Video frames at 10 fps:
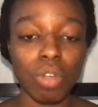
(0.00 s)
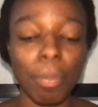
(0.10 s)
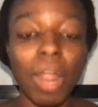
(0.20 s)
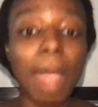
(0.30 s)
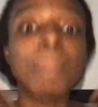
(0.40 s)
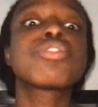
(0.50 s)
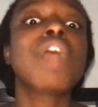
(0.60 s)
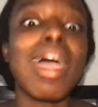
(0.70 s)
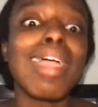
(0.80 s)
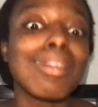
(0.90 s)
But I'm
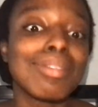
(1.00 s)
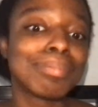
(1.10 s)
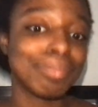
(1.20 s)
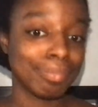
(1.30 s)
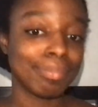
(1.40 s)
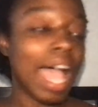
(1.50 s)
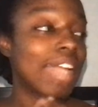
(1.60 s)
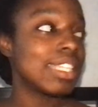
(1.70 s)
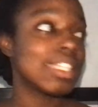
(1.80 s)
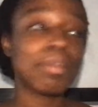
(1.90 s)
trying. I
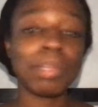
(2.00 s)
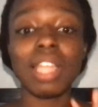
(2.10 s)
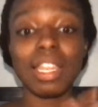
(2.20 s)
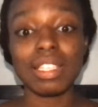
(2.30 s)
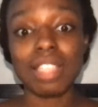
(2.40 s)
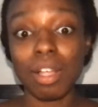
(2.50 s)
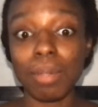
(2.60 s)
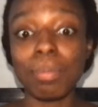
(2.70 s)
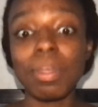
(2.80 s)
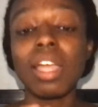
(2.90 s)
see something that needs
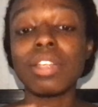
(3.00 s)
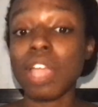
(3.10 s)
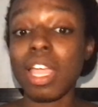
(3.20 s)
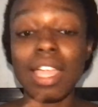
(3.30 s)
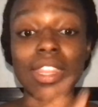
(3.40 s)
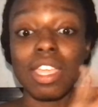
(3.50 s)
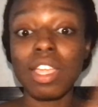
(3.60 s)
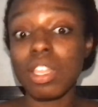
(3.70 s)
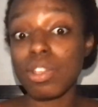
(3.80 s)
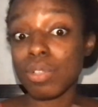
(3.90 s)
help, trying, and
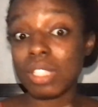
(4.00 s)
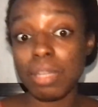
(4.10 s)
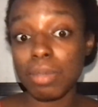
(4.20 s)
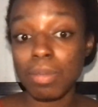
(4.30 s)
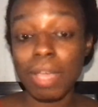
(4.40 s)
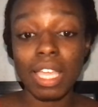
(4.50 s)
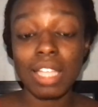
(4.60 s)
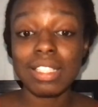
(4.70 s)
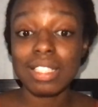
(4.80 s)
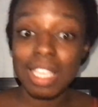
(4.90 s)
they don't seem to be
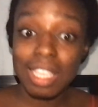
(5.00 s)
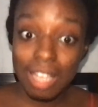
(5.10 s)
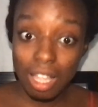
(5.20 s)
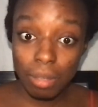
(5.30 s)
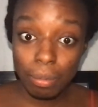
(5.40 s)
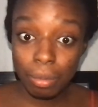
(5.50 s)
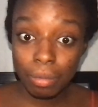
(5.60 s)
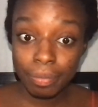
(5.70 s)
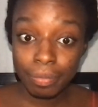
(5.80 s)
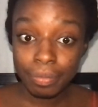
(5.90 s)
against taking help.
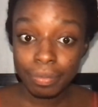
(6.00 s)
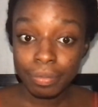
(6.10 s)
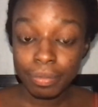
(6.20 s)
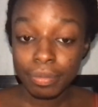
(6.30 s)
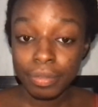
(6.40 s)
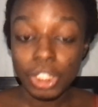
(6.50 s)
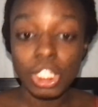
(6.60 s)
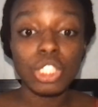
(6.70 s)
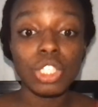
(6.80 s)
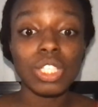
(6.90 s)
They
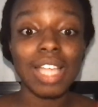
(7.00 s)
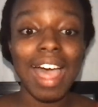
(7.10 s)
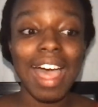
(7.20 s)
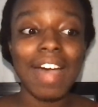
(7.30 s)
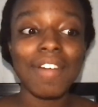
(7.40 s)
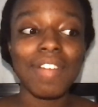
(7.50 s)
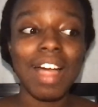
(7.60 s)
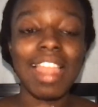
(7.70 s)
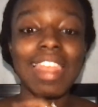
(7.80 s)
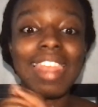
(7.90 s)
just have
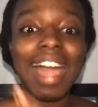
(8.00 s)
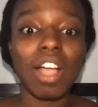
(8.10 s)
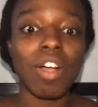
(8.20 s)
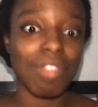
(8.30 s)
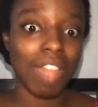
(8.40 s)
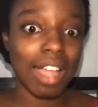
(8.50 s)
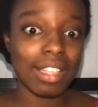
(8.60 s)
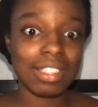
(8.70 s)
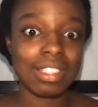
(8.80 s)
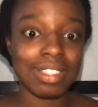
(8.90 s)
a lack of
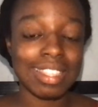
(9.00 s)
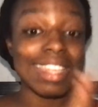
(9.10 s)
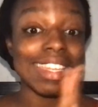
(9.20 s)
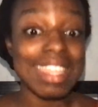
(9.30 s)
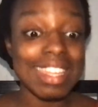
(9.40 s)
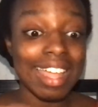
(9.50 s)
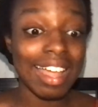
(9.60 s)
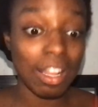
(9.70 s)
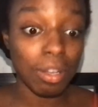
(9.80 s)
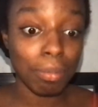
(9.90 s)
that. They need the
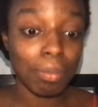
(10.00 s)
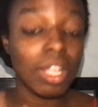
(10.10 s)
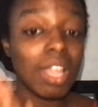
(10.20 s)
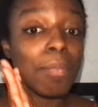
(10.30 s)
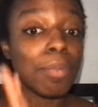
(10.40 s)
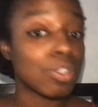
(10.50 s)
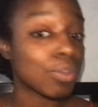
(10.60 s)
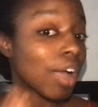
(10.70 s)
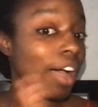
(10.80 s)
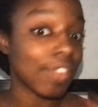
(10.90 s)
help, but don't
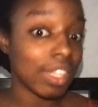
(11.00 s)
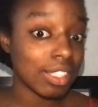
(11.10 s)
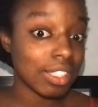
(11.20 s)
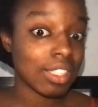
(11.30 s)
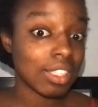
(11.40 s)
have it.